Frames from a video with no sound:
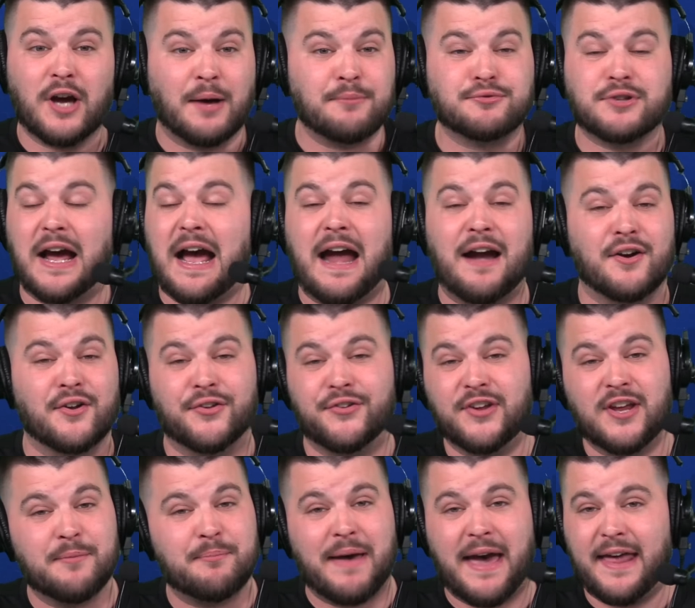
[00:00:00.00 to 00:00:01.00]
tired of
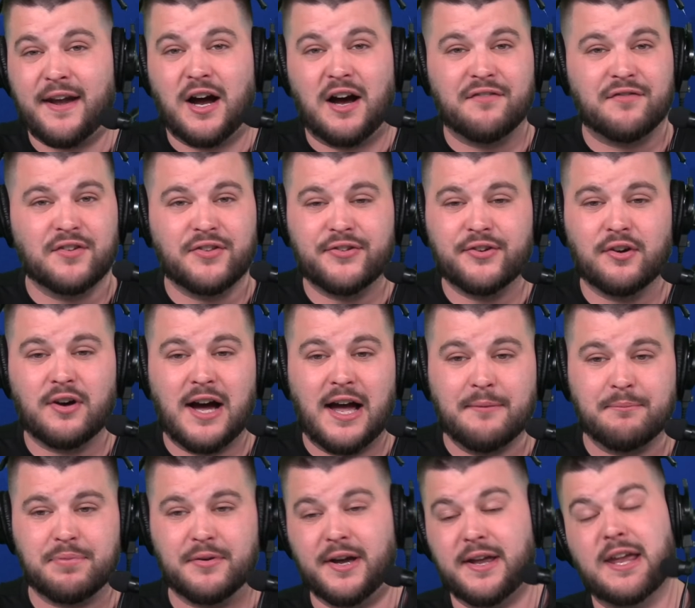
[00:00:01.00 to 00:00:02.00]
seeing bad offensive
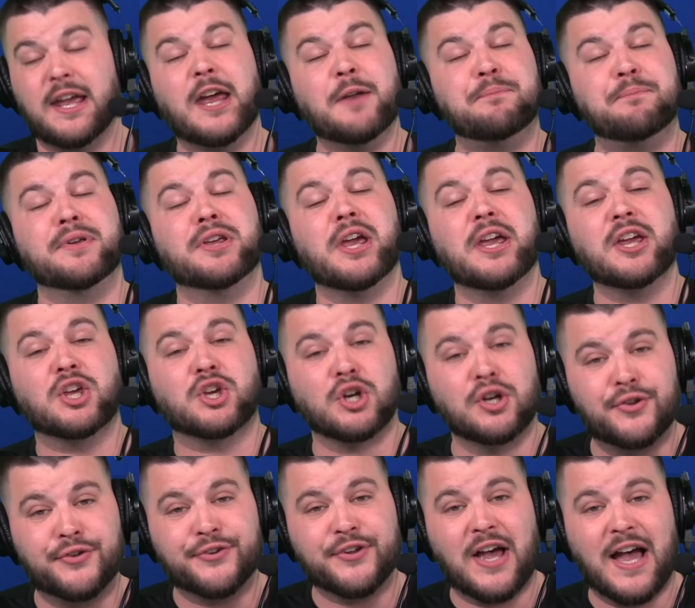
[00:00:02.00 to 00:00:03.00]
line play. It'd be a
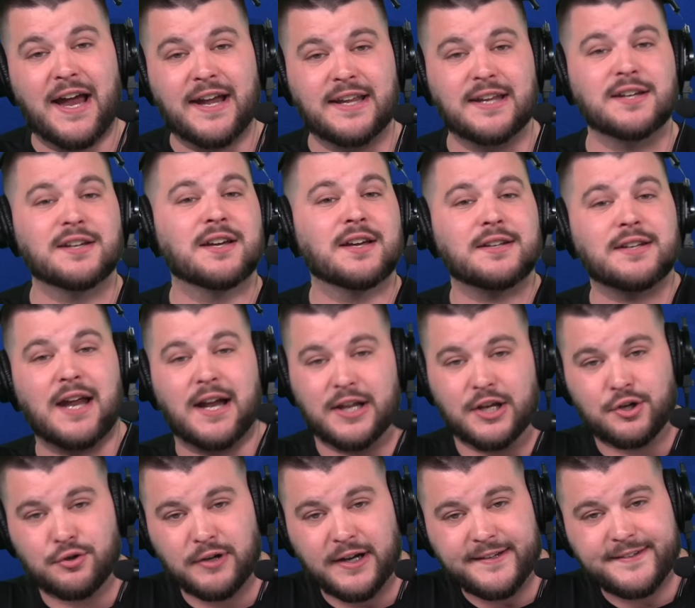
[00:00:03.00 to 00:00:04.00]
good signing, not a
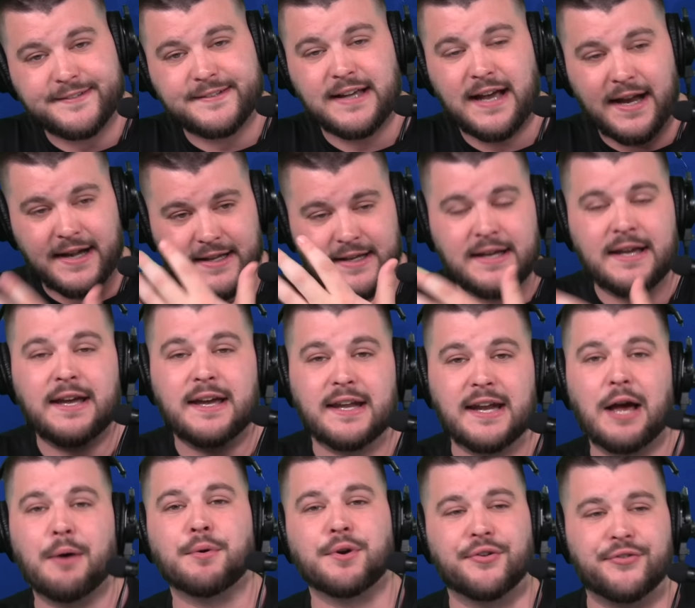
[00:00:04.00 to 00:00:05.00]
great signing, and
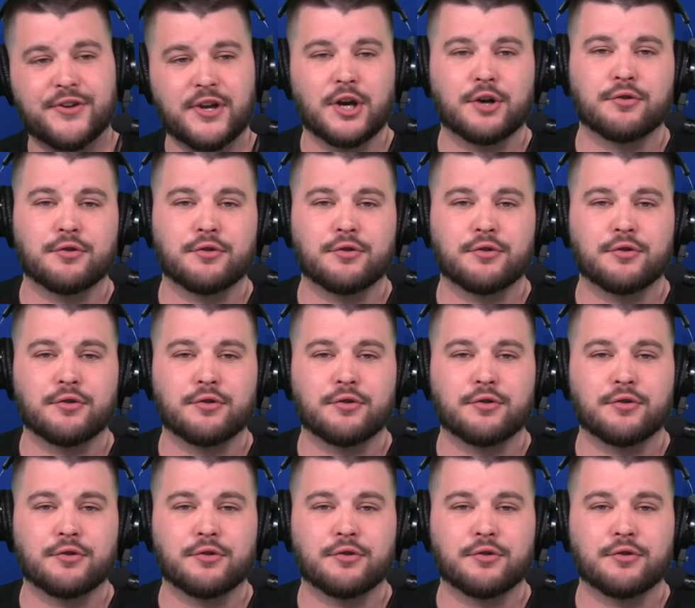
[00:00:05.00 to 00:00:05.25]
I want to see a